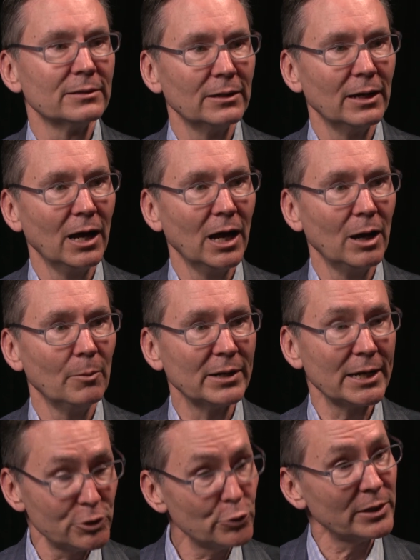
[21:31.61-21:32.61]
And
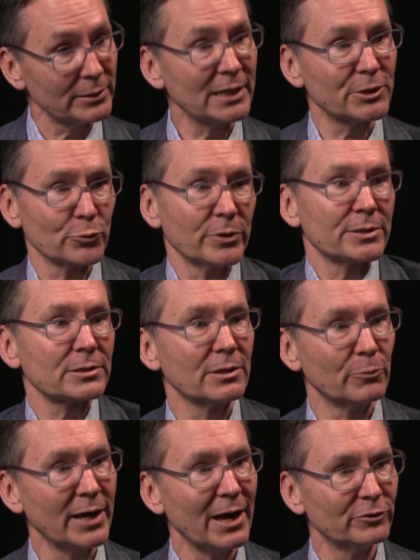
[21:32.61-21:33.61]
I do think that's a risk that
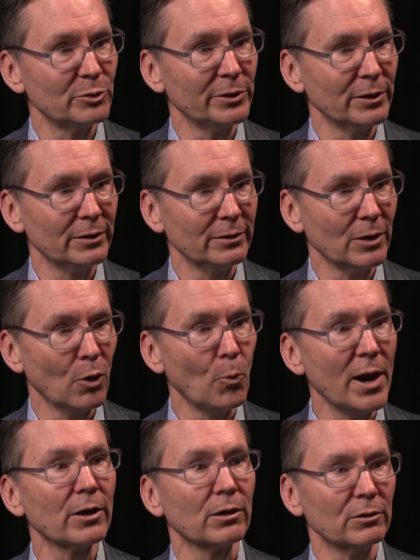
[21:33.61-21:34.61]
we have to be
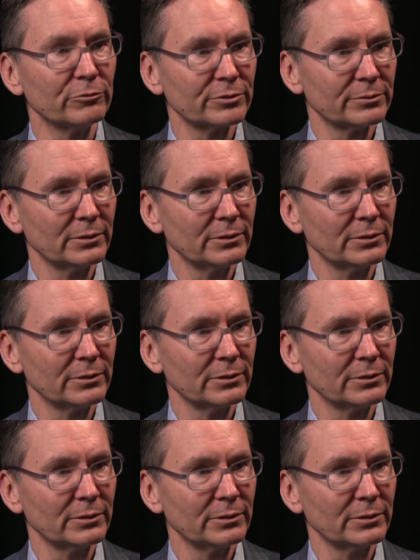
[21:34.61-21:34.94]
aware of.